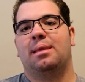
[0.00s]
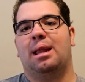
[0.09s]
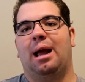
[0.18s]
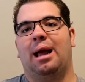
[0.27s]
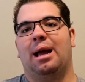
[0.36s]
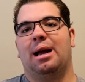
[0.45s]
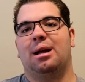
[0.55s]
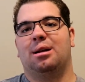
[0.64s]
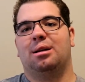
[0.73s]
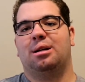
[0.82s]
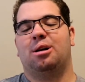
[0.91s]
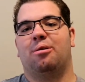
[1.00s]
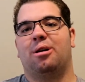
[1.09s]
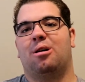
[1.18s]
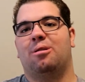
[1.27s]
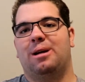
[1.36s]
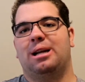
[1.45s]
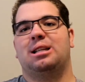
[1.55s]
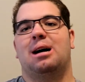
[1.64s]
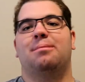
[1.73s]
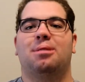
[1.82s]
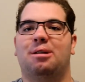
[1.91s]
And going all the way to the
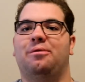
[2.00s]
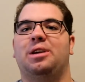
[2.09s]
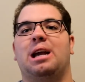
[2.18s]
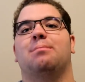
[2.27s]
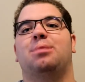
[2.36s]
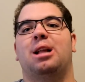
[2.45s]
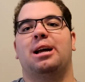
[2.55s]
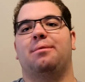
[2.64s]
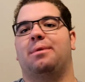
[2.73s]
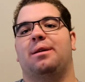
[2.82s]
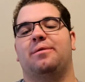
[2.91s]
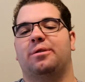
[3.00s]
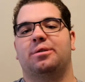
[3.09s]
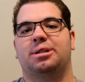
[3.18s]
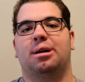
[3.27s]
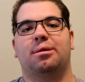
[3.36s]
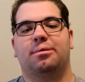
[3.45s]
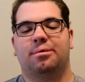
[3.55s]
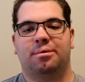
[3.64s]
top, I'll have gameplay and whatever. So